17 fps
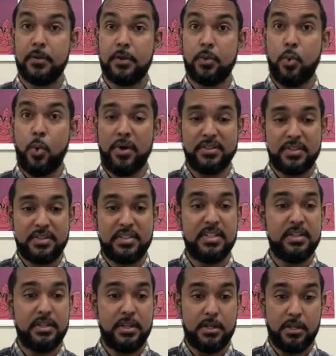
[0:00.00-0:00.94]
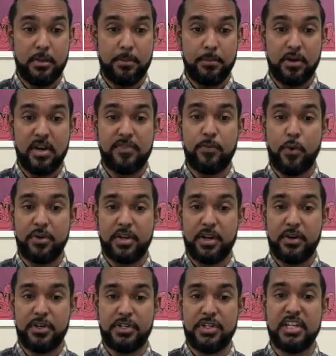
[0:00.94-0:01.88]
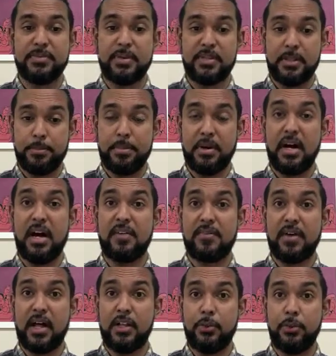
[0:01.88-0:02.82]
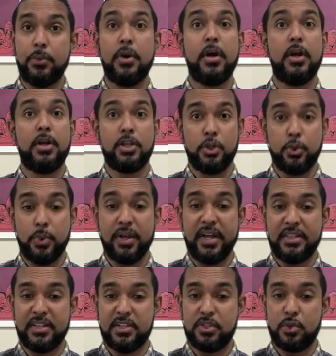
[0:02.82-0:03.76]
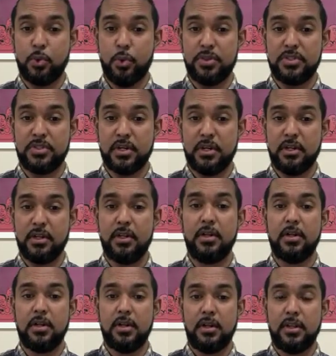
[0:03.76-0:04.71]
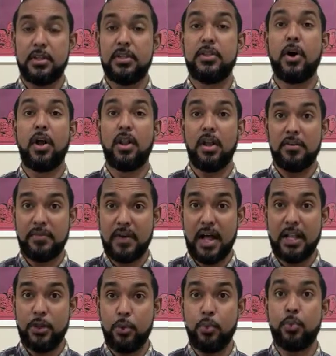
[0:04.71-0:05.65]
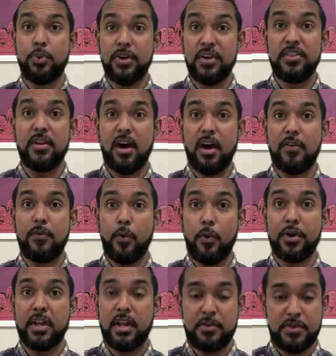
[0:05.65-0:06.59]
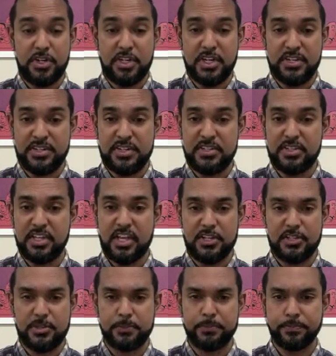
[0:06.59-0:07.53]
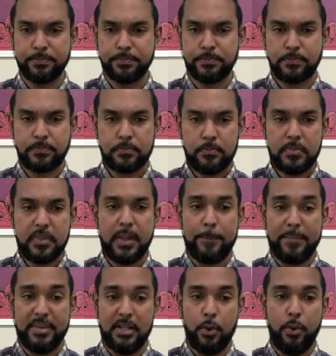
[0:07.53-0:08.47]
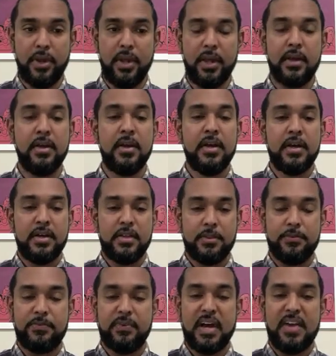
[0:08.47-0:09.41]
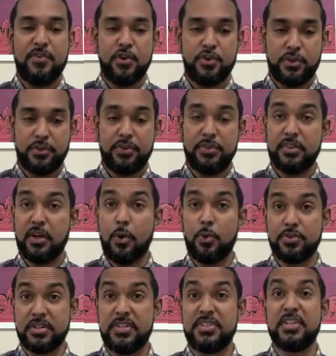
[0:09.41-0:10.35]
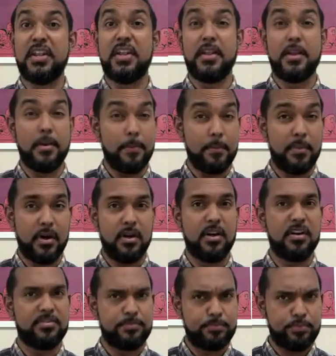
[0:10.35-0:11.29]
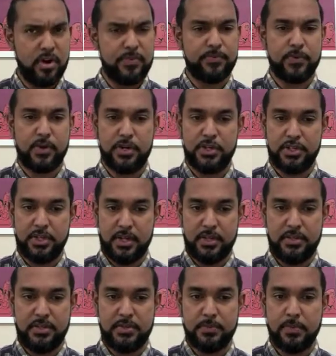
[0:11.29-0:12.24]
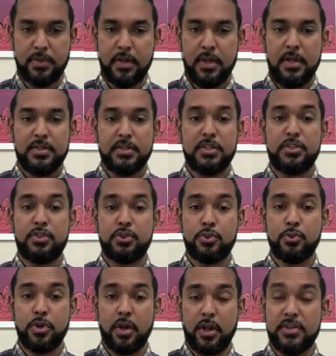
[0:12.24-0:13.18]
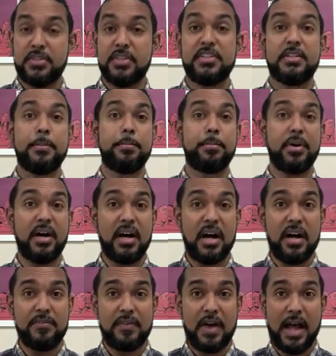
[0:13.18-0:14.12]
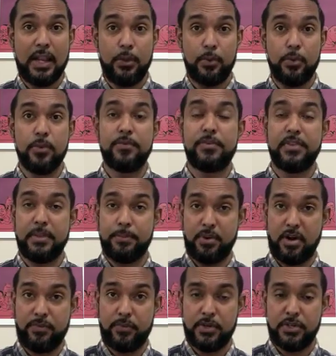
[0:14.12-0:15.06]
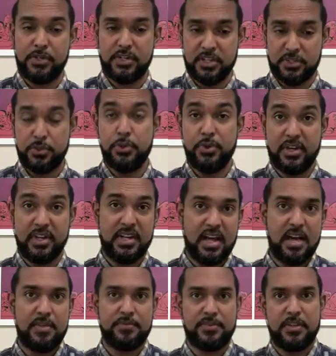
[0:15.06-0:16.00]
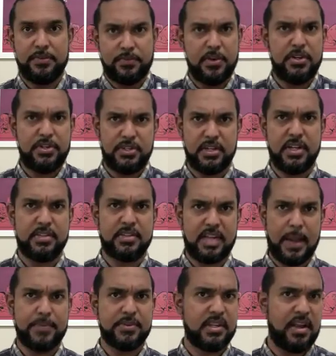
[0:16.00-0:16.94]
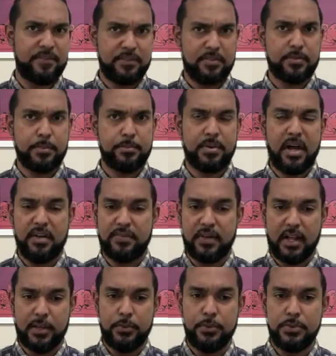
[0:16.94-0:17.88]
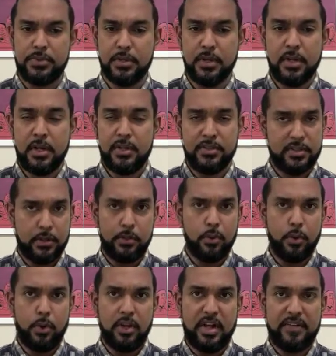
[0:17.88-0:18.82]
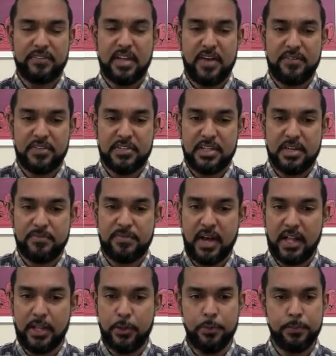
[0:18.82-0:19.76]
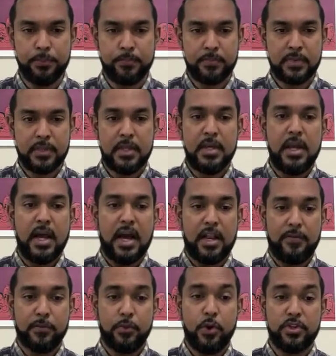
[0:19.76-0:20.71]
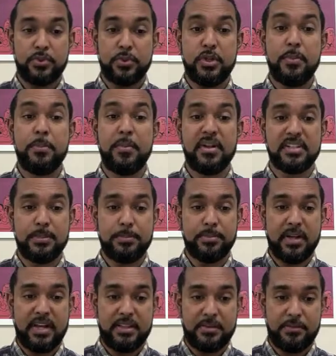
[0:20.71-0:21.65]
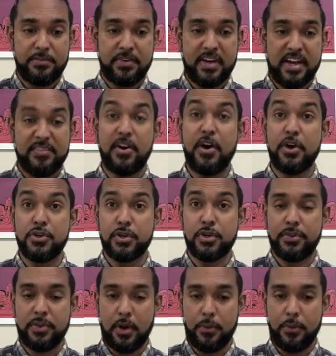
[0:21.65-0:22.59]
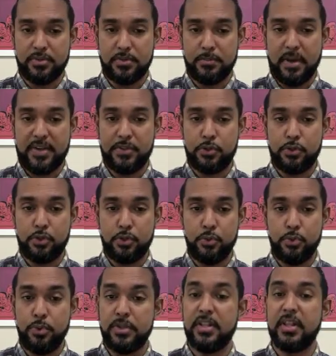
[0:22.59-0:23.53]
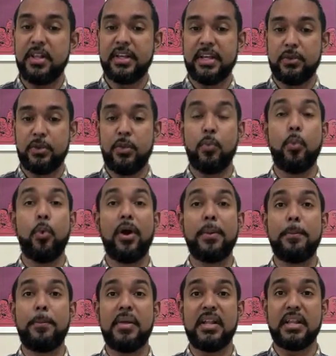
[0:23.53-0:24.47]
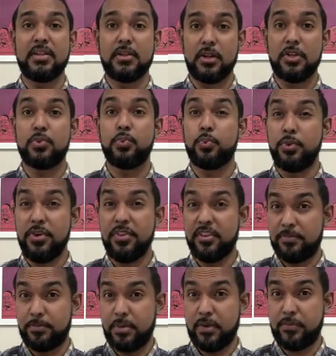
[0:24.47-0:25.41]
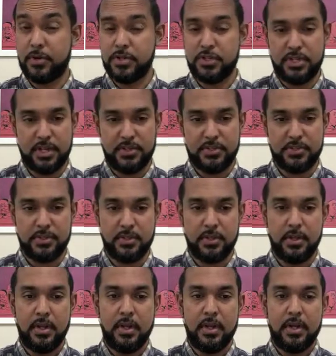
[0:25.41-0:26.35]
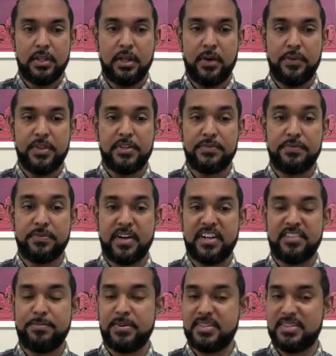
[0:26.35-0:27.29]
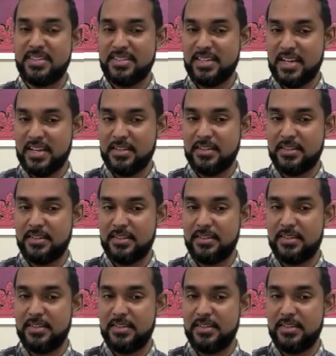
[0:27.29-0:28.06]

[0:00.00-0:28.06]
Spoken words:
quantity, the number of ordinary shares, by the par value, you will get the total dollar value worth of ordinary shares in this case. Below here, the 500,000 is the number of preference shares. The $2 is the par value for the preference shares. So you can have different share types can have different par values. They don't all have to have the same value. And of course, when you multiply the 500,000 by the 2, they'll get the $1 million worth of preference shares. Now, this 5%,